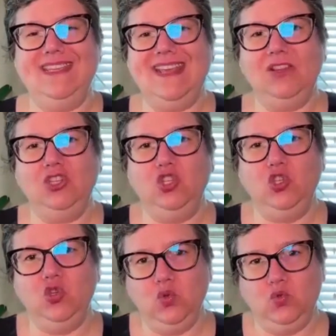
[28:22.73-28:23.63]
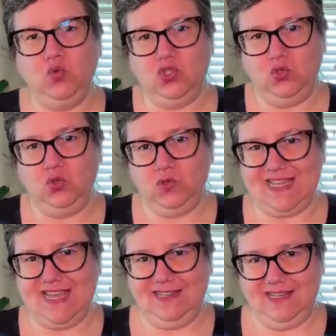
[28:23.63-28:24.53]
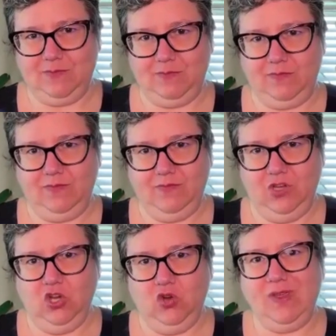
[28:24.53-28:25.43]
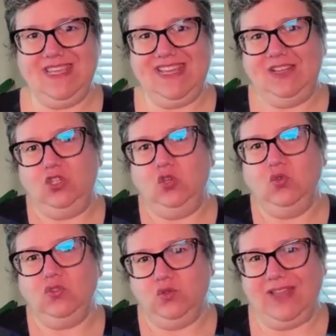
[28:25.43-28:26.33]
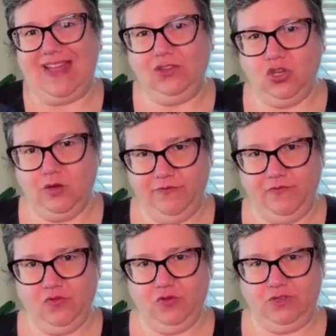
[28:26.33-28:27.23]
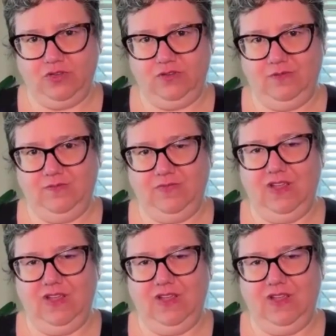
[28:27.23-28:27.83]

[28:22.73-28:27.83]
we get used to those items. We get used to that comfort.